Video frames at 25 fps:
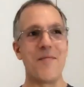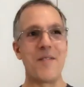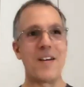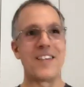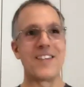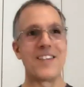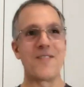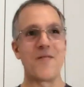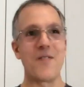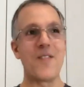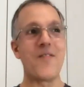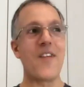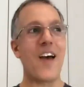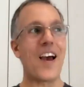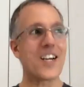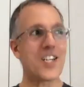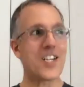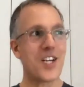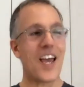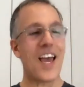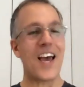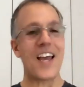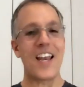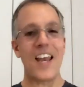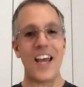we've actually
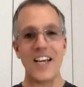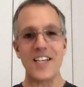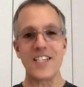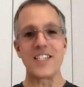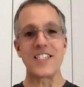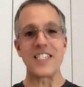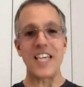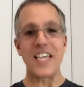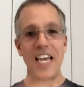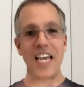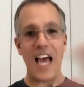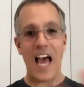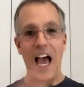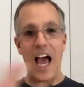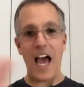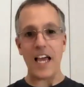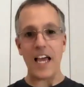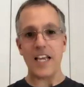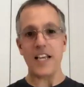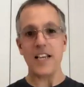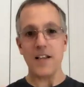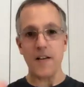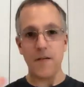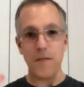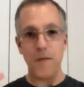had agents say, "I
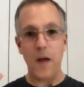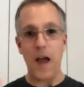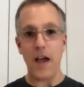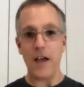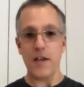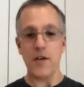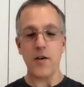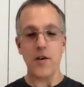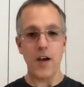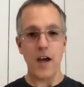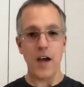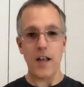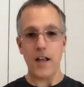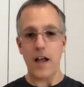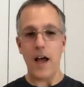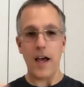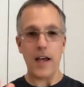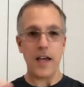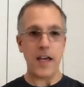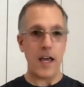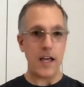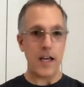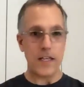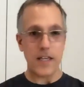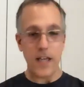
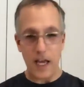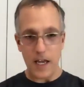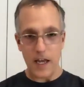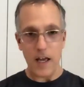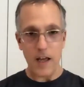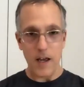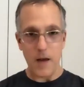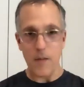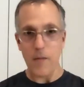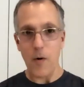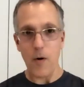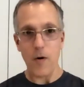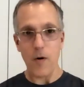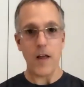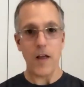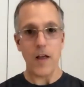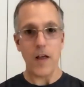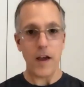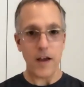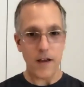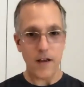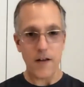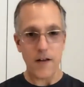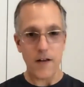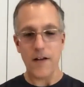can't take it anymore." Like
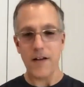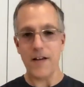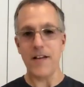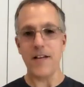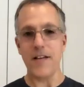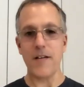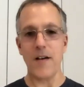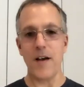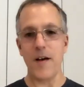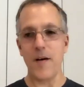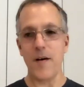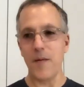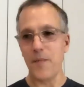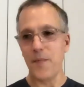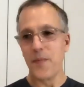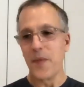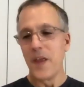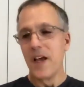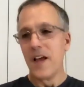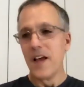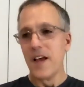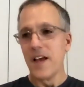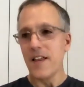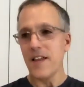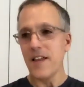
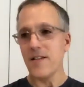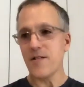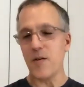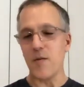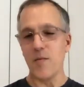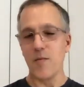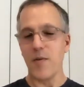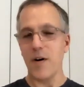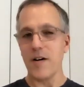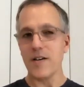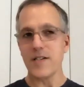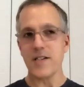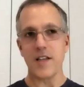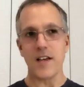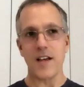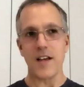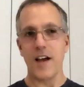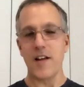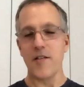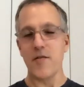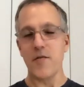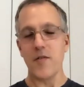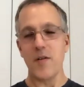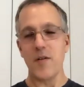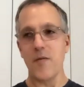certain parts of the
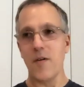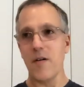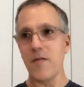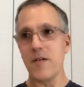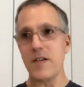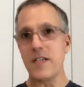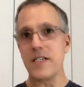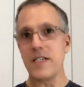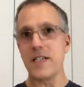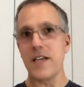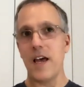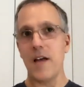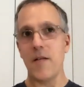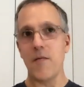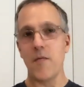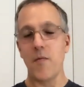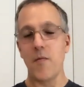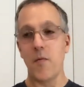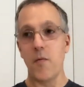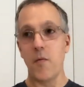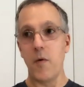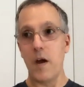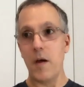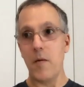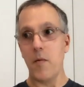country where we just had
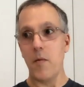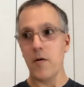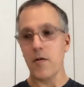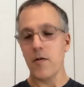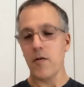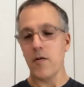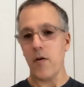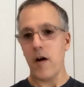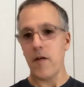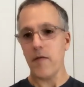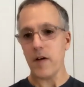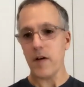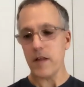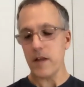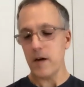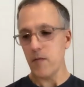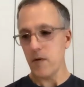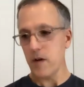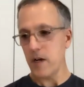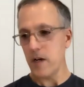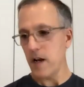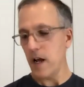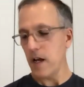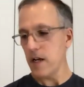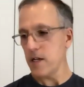way more traffic than
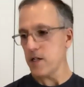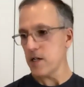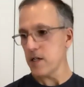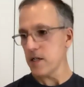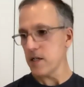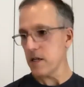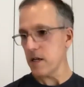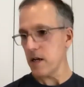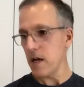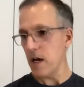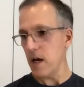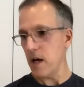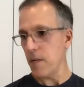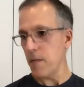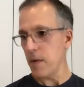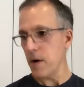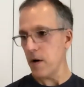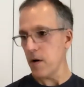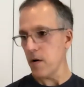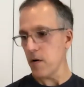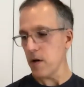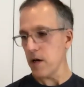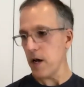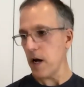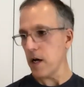we did agents
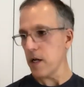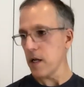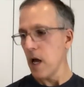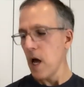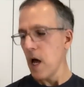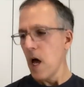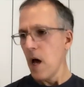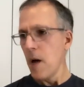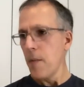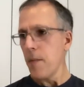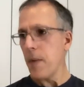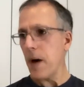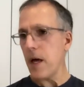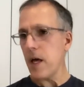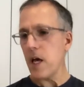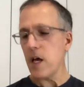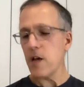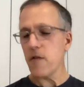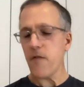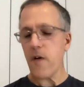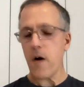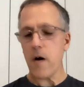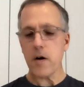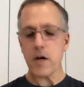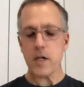early on. But as
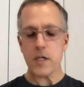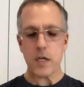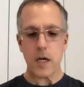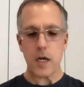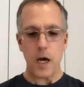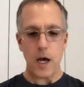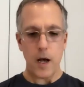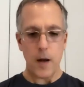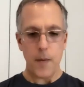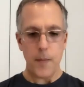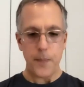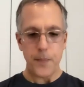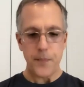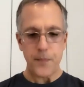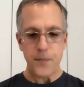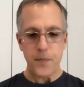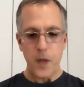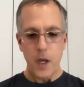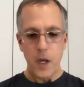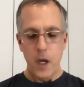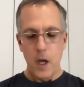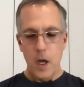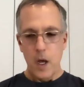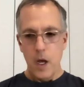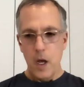far as
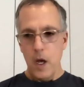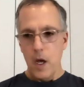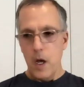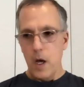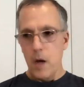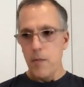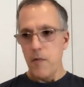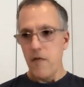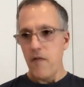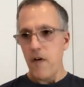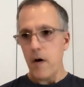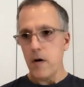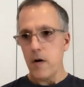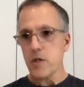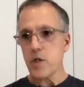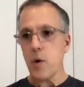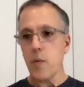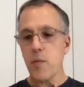Movoto, so